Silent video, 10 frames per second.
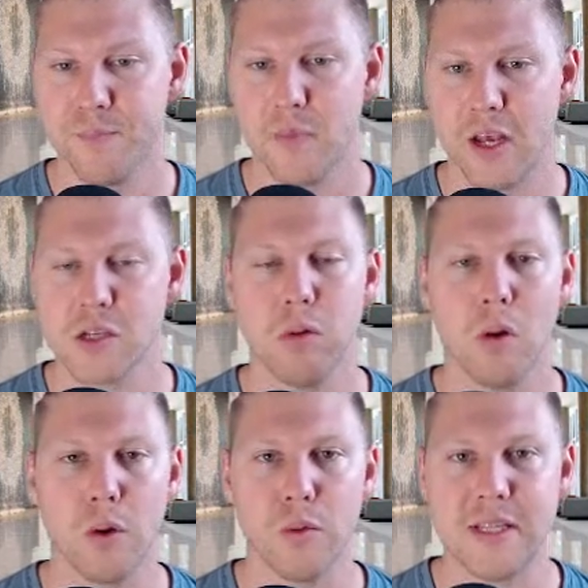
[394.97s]

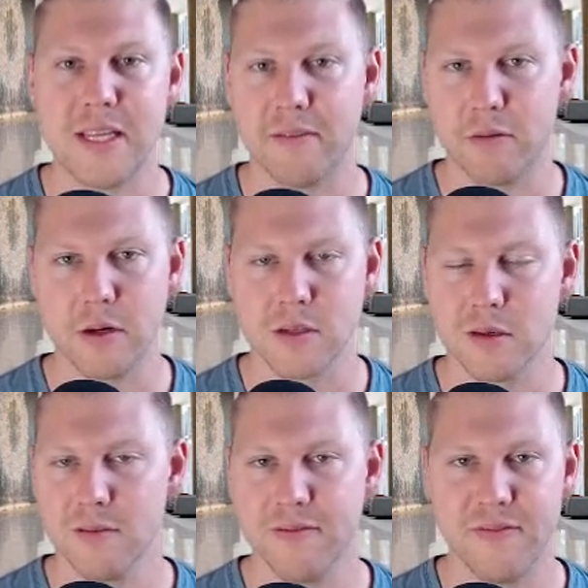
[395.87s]
exploring with different
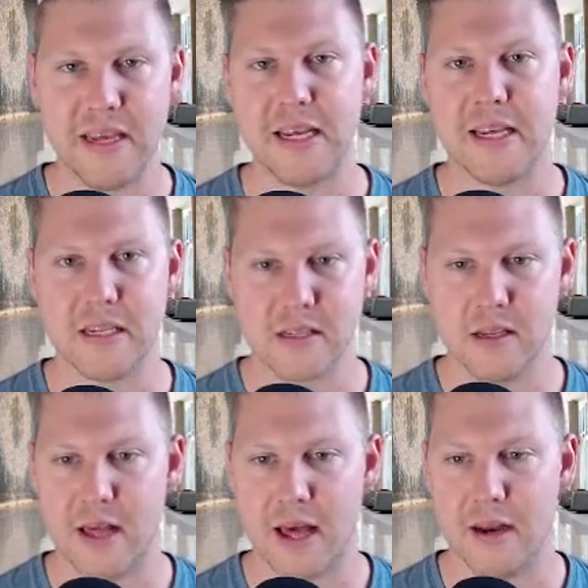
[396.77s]
fees
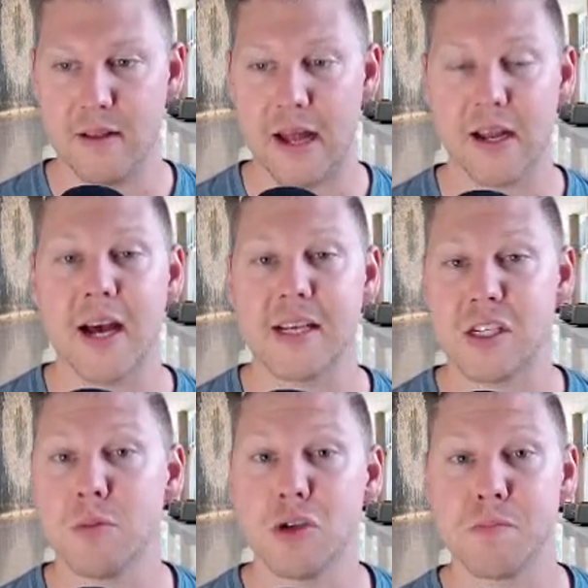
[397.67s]
that
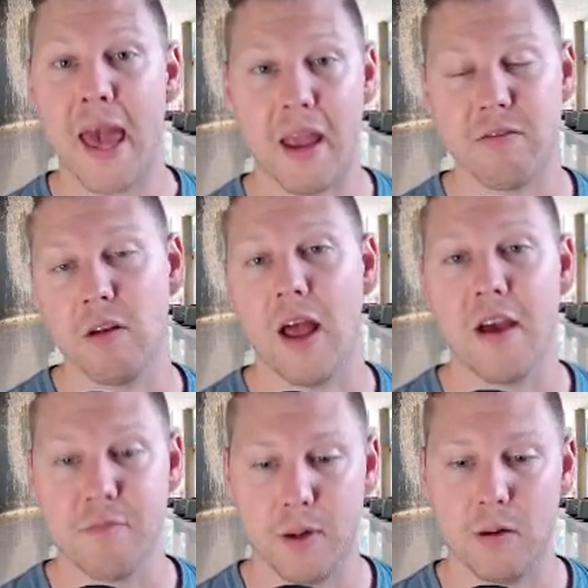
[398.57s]
customers pay for
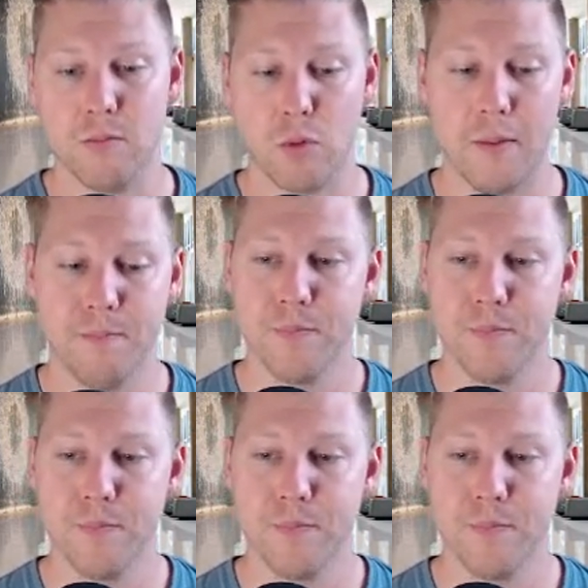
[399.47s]
Livepeer, right?